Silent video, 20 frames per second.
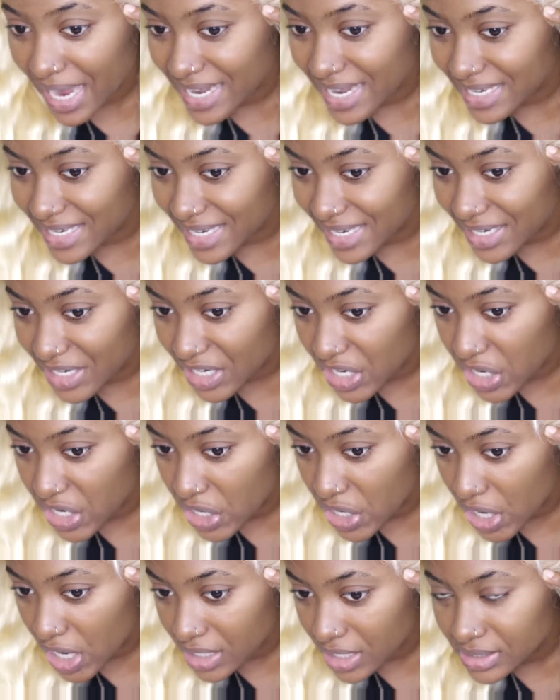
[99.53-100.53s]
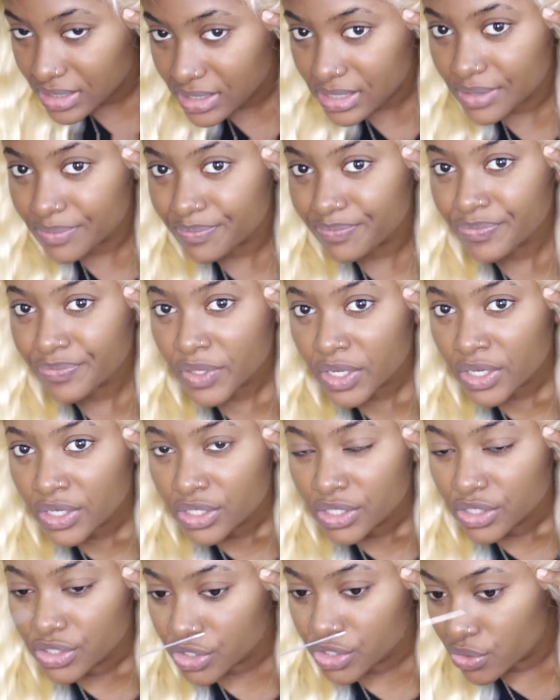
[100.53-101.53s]
I did not
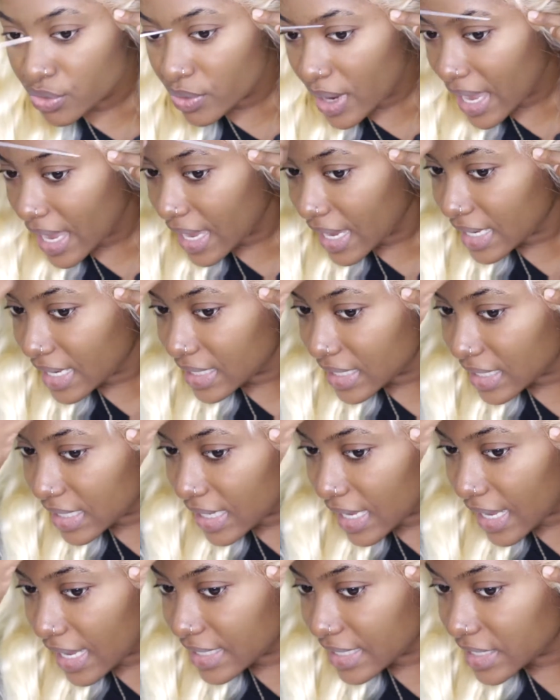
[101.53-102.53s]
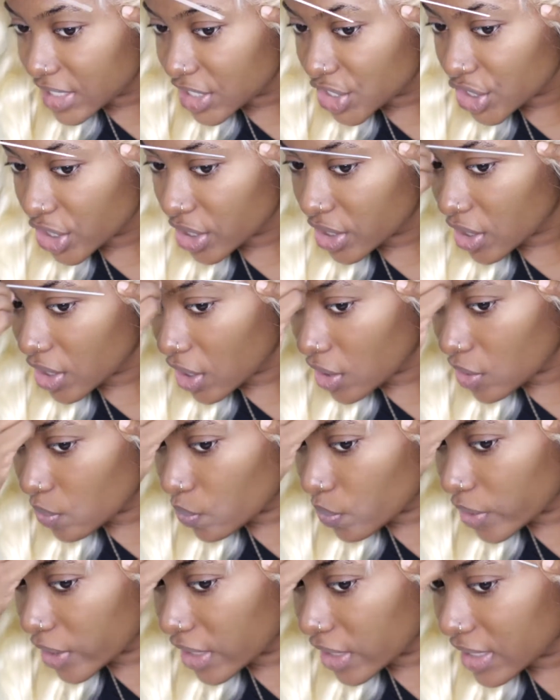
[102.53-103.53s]
do any additional
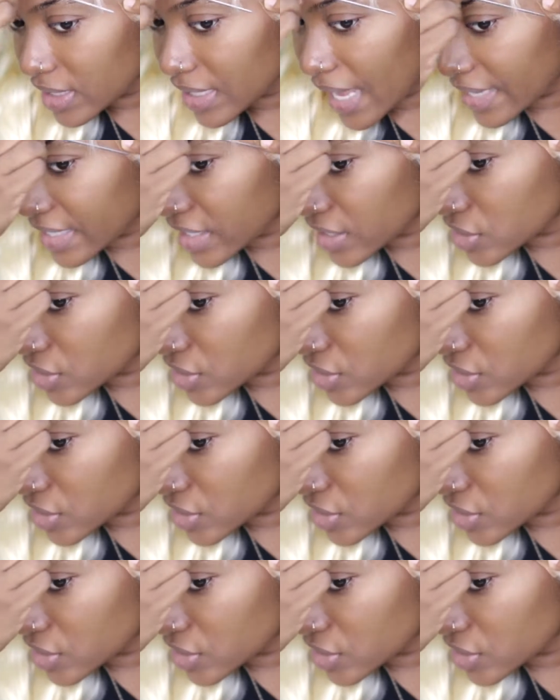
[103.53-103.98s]
work, like in